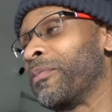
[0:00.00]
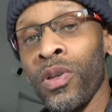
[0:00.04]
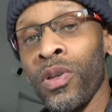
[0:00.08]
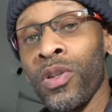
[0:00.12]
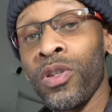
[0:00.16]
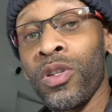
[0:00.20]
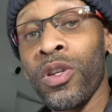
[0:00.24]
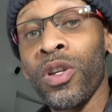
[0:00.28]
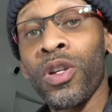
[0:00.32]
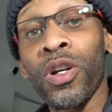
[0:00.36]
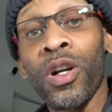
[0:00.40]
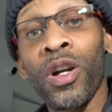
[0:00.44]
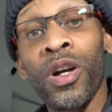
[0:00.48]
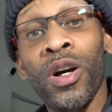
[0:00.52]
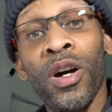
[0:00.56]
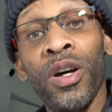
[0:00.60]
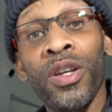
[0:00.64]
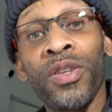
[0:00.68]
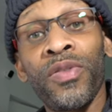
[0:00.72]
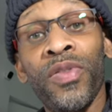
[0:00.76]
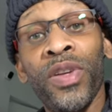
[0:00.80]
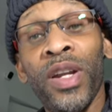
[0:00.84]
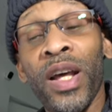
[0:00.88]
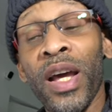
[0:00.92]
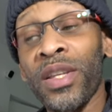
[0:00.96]
So the
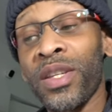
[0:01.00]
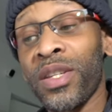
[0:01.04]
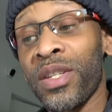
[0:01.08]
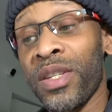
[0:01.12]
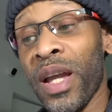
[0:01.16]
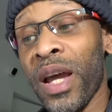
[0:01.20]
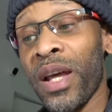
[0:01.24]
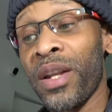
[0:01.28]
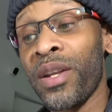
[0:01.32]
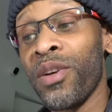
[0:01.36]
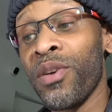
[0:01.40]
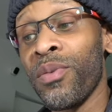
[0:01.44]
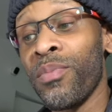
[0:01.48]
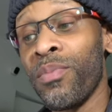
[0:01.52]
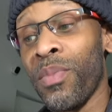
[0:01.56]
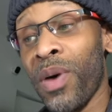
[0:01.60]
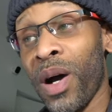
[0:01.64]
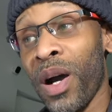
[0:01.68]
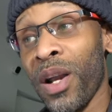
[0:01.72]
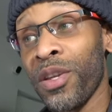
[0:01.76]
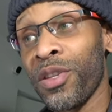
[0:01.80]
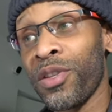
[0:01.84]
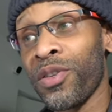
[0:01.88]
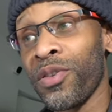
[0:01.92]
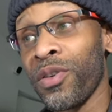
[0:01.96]
cost for that standard
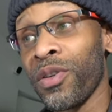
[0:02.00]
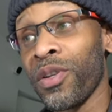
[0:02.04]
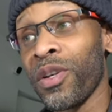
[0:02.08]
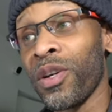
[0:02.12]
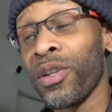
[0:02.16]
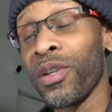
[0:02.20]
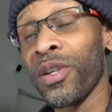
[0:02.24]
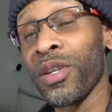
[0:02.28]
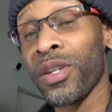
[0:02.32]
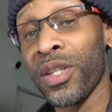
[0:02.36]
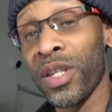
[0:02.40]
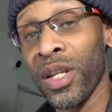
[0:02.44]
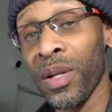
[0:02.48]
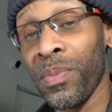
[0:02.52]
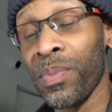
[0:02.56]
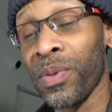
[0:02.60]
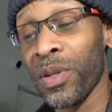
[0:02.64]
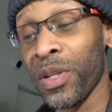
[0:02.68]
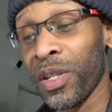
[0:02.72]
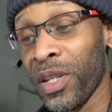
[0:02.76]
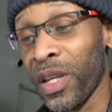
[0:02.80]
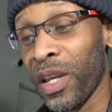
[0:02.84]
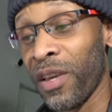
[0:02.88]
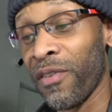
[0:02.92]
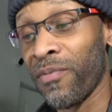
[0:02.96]
monitoring on the
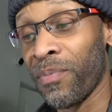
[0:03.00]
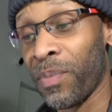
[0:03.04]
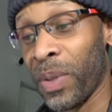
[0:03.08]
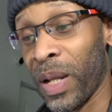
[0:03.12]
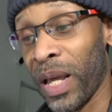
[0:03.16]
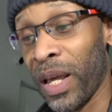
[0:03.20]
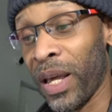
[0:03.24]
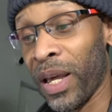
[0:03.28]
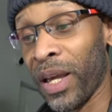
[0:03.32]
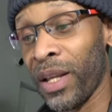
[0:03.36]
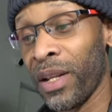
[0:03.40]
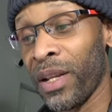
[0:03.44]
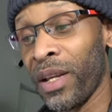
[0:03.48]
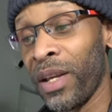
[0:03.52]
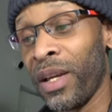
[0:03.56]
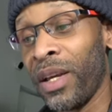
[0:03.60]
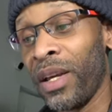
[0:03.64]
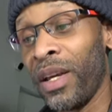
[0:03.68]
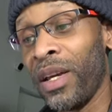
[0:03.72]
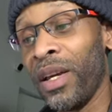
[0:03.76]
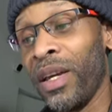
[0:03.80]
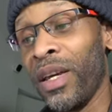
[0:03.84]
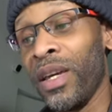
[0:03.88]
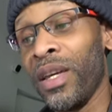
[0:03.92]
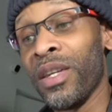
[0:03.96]
SimpliSafe plan
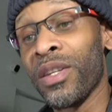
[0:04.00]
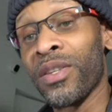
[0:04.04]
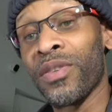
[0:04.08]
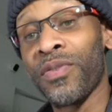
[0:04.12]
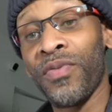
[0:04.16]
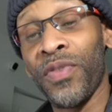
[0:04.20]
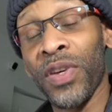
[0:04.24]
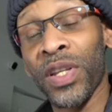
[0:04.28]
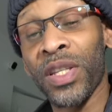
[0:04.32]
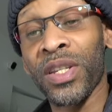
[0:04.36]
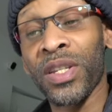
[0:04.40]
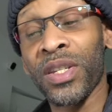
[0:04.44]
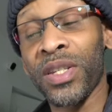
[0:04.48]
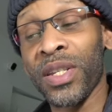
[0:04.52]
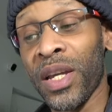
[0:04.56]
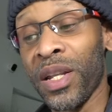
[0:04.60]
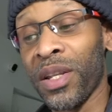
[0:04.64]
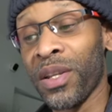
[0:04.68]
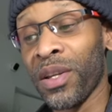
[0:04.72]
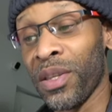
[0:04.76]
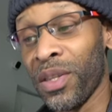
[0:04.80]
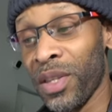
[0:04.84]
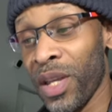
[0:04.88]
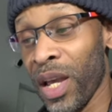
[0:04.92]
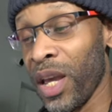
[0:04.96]
is fifty
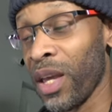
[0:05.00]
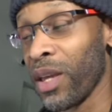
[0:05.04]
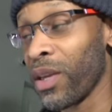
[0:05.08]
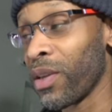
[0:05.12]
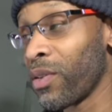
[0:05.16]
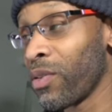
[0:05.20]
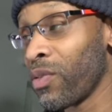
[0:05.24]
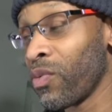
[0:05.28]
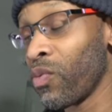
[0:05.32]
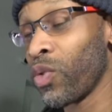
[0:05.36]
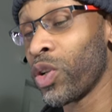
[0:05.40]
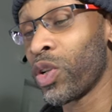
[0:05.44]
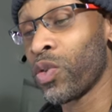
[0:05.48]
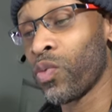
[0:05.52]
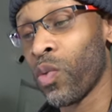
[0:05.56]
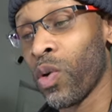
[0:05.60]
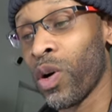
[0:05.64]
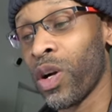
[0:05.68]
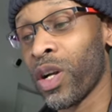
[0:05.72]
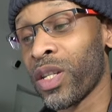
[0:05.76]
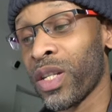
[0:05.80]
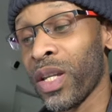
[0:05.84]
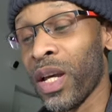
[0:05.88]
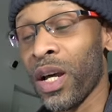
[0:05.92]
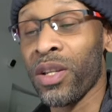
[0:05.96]
cents a day, which
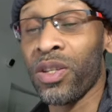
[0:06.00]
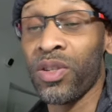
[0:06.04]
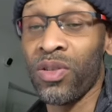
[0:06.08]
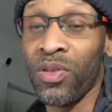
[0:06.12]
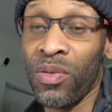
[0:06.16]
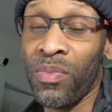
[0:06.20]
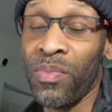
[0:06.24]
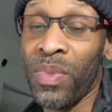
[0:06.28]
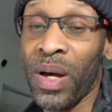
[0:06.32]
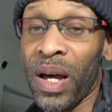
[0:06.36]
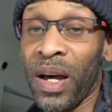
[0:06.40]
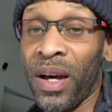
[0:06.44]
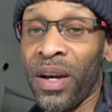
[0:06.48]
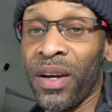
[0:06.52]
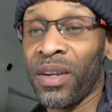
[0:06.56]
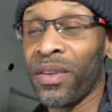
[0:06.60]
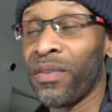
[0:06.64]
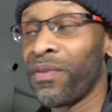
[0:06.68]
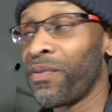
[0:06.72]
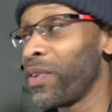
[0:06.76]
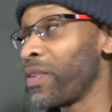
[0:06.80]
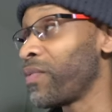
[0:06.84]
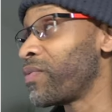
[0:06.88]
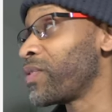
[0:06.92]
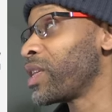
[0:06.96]
works out to
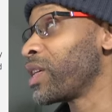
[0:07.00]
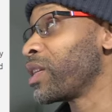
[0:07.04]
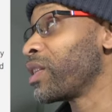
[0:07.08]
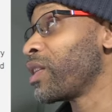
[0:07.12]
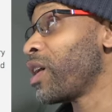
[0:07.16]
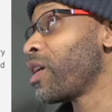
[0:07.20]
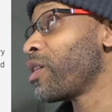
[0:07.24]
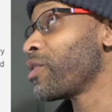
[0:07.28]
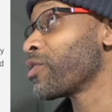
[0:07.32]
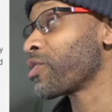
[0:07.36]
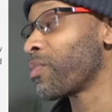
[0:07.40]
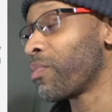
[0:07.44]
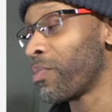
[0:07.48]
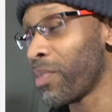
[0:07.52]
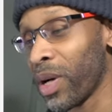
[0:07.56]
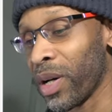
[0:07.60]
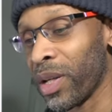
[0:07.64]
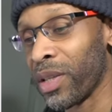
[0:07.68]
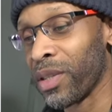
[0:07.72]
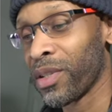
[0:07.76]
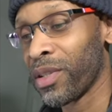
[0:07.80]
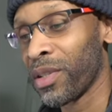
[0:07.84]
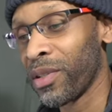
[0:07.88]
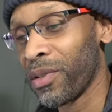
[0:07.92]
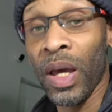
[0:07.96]
about fifteen dollars a
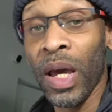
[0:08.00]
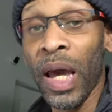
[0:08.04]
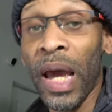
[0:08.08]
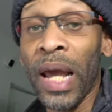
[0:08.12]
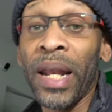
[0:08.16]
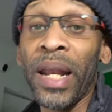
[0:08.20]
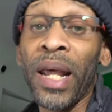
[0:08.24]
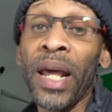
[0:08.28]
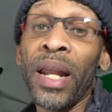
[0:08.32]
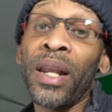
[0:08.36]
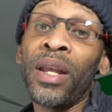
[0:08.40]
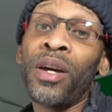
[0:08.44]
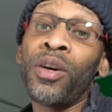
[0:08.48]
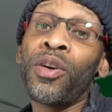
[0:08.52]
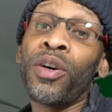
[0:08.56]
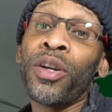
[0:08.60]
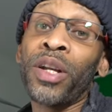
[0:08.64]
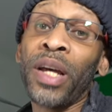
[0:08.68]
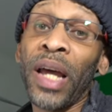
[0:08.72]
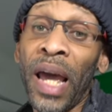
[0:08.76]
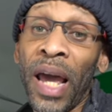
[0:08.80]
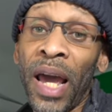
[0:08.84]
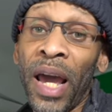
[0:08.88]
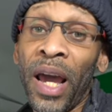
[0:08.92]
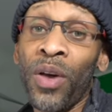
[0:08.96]
month. And then they're going
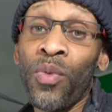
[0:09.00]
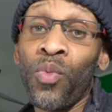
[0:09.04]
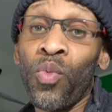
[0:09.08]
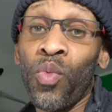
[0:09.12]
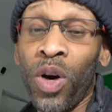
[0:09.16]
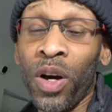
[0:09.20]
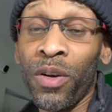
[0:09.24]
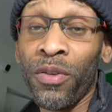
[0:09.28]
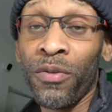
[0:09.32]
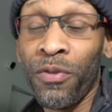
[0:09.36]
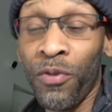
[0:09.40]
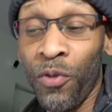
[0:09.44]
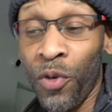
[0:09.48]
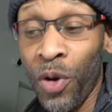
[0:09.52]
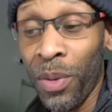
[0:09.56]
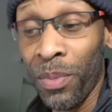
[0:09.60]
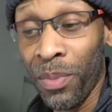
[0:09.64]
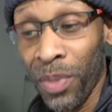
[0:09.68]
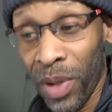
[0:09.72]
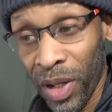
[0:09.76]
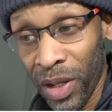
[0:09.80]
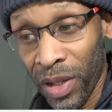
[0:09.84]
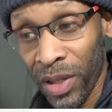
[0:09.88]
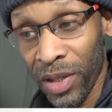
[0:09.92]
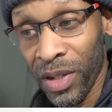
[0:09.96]
to add one free
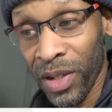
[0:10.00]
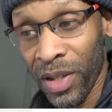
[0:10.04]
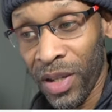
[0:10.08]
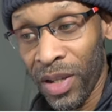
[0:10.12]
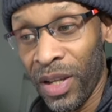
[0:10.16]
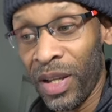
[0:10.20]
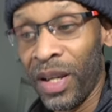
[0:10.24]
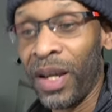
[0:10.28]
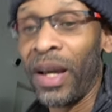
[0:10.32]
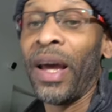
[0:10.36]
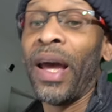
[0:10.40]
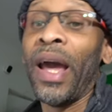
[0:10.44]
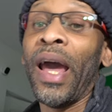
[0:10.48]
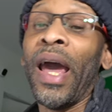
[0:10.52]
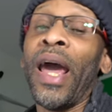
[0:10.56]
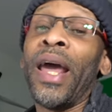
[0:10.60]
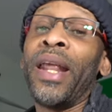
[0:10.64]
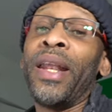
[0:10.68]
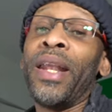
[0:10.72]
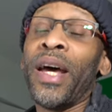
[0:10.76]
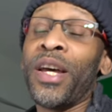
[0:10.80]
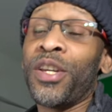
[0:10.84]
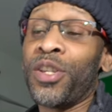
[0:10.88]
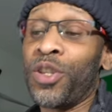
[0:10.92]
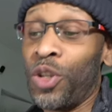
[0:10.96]
month,
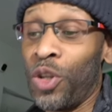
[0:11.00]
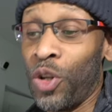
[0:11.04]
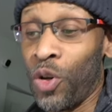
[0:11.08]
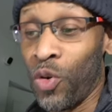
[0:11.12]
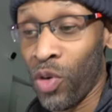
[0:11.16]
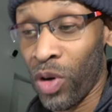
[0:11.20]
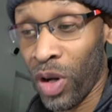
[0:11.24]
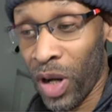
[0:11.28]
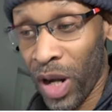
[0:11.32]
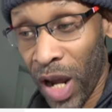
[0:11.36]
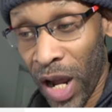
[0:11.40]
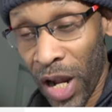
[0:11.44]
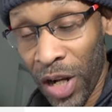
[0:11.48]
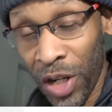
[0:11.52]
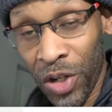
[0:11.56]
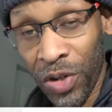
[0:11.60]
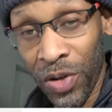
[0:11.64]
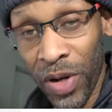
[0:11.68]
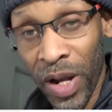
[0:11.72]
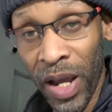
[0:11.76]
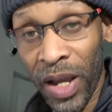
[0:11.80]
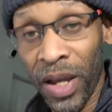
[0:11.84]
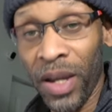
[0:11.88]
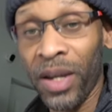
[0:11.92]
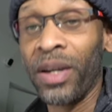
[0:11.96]
and that's no
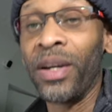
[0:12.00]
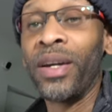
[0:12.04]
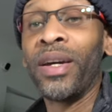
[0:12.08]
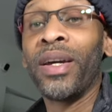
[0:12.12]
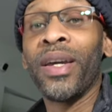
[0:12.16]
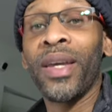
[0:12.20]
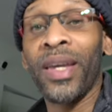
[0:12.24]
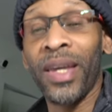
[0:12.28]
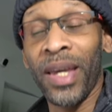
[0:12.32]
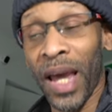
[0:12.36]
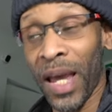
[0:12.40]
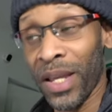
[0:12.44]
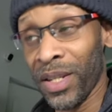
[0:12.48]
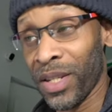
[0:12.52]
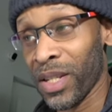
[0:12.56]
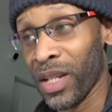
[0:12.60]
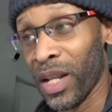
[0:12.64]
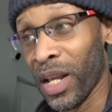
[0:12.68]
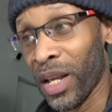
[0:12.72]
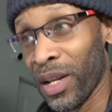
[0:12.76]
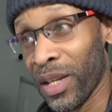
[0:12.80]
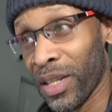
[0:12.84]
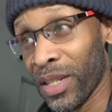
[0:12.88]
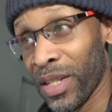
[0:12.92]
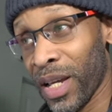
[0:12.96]
contract,
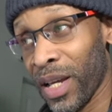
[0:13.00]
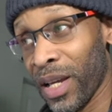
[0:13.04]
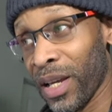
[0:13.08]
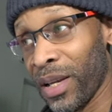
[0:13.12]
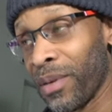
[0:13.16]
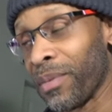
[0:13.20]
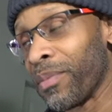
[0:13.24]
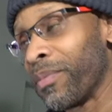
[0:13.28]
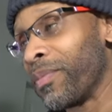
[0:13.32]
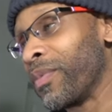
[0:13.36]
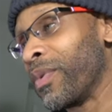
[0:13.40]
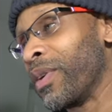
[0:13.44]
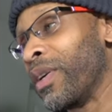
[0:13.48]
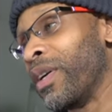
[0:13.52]
cancel anytime.